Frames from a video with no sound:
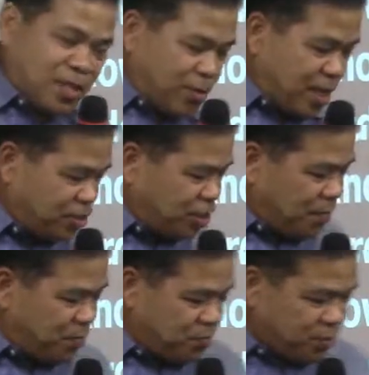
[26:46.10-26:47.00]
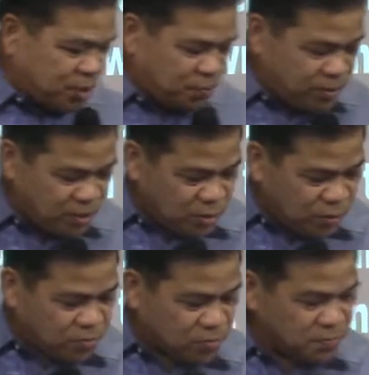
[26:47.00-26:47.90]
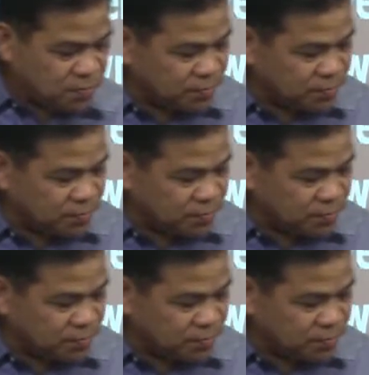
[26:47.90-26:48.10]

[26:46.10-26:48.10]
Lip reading: Now let's jump in verse 42